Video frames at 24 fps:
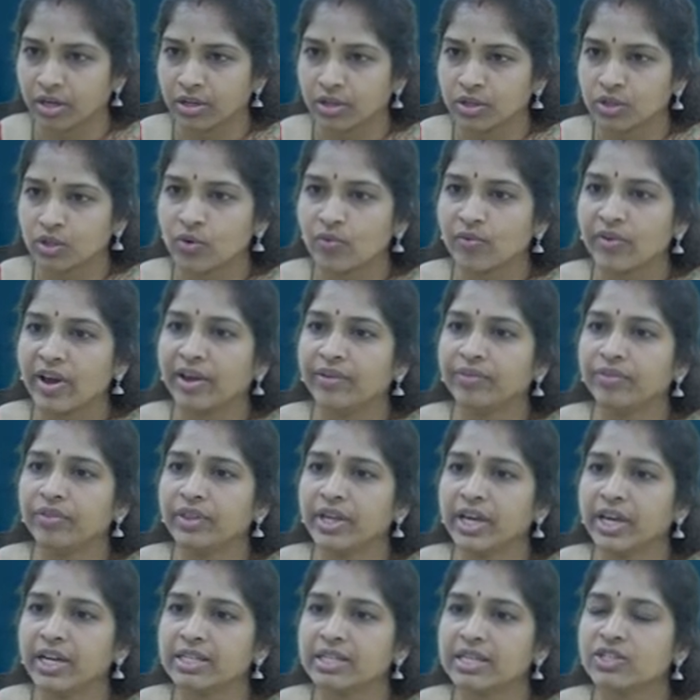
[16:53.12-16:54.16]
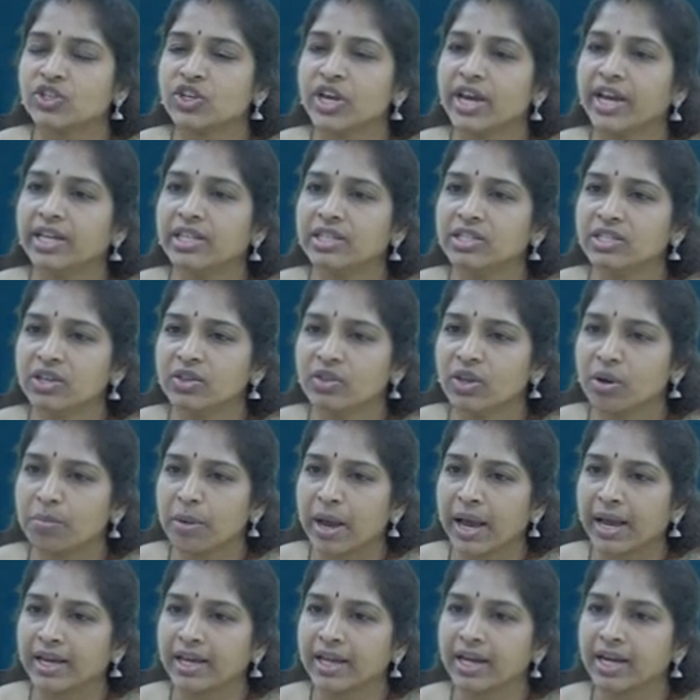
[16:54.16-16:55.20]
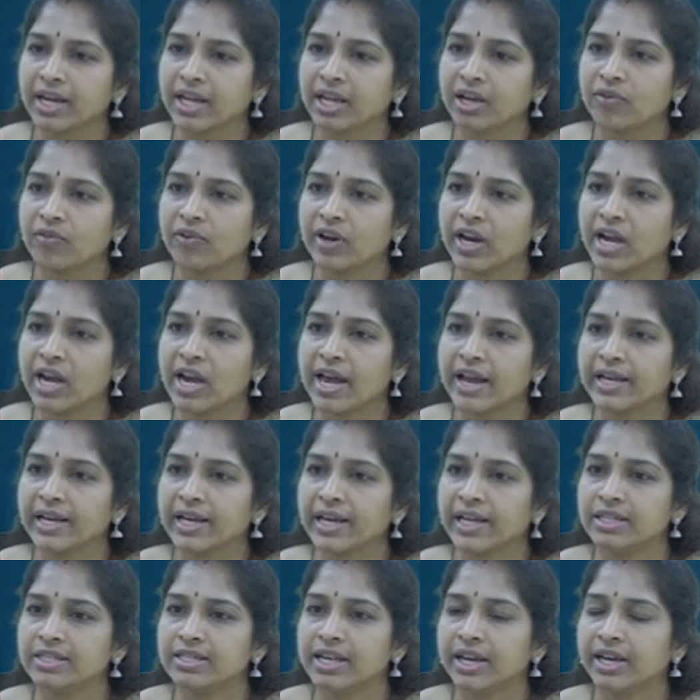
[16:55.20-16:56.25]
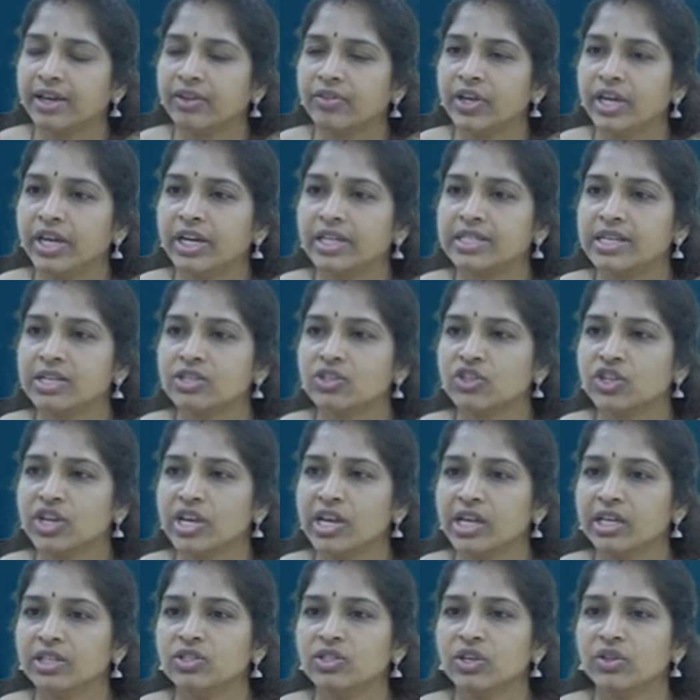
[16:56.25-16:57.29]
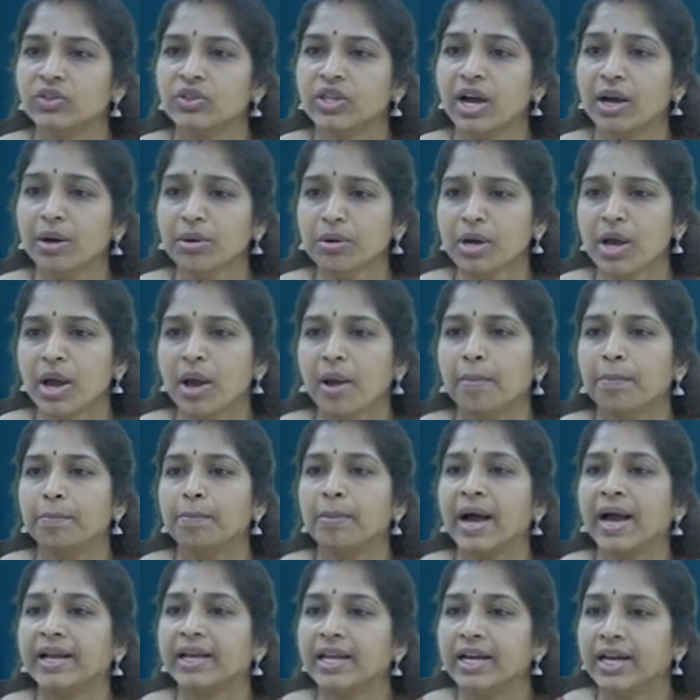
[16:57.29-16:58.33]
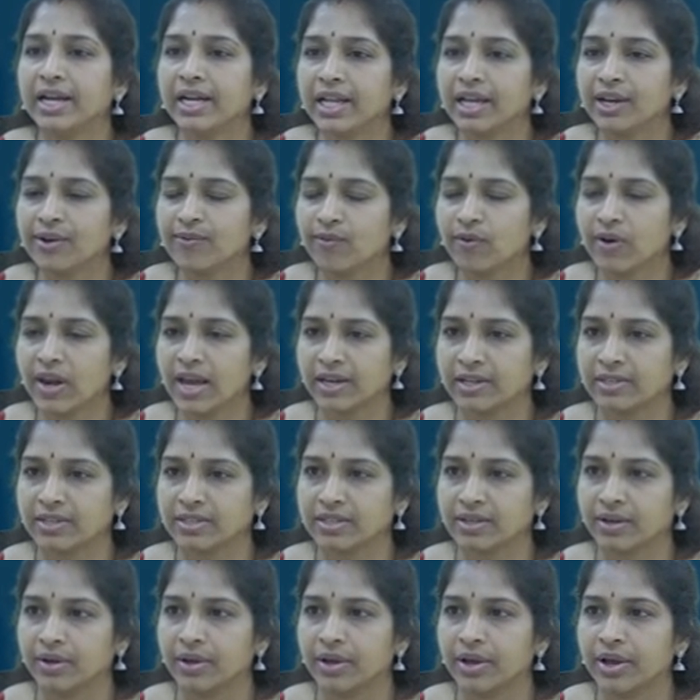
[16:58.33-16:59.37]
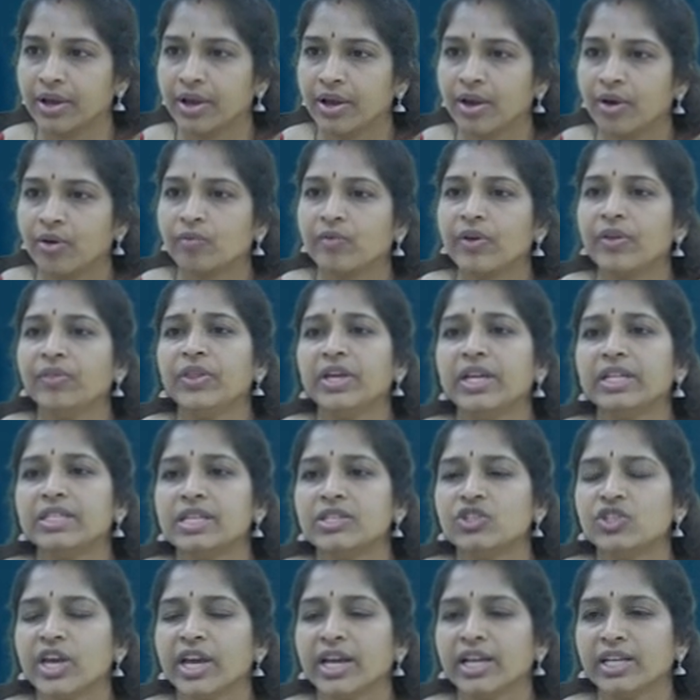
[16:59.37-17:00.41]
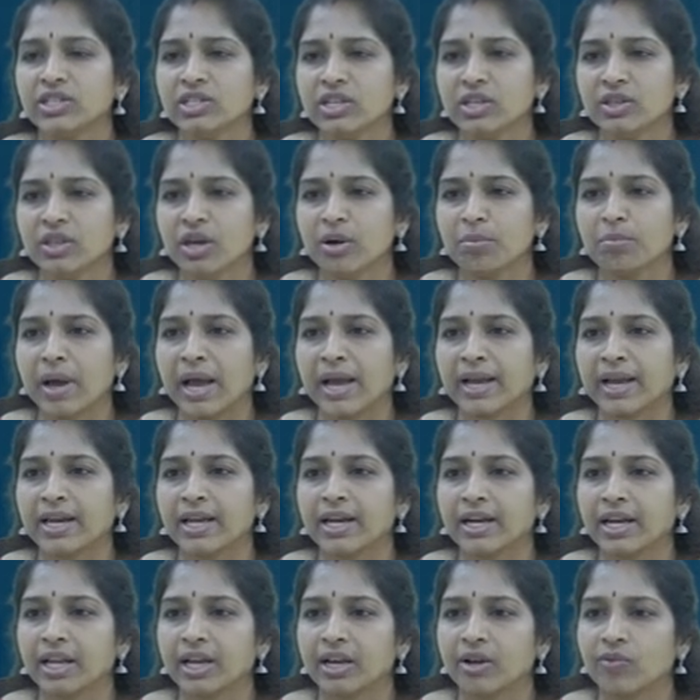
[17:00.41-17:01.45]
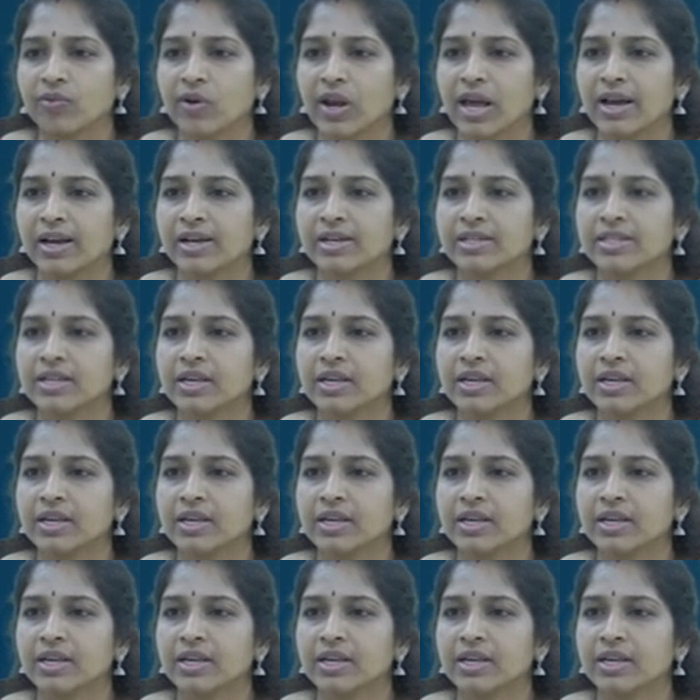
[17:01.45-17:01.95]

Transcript: So when there is a change in the magnetic field, I can say there is a change in the magnetic flux. When there is a change in the magnetic flux,